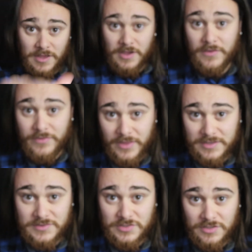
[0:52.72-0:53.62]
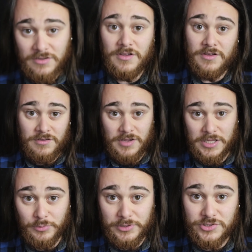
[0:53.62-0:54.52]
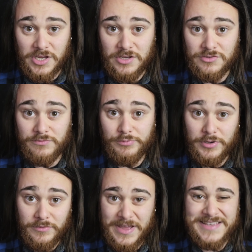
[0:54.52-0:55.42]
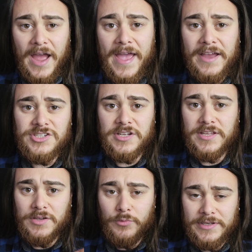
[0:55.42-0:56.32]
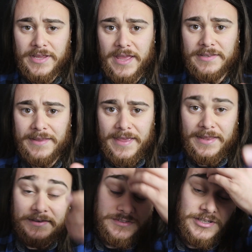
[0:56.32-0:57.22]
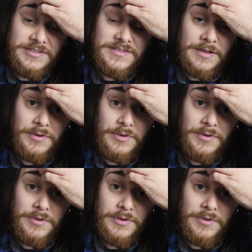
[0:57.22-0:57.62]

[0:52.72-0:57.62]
and this, it will change pretty fast. I actually went ahead and did some